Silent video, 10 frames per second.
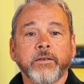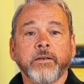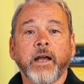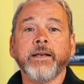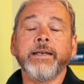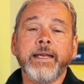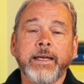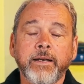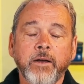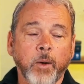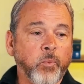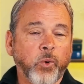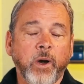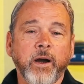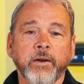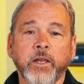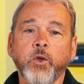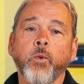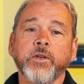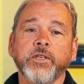a need, a prayer that you
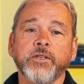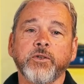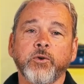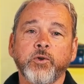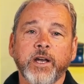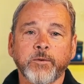want Jesus to address.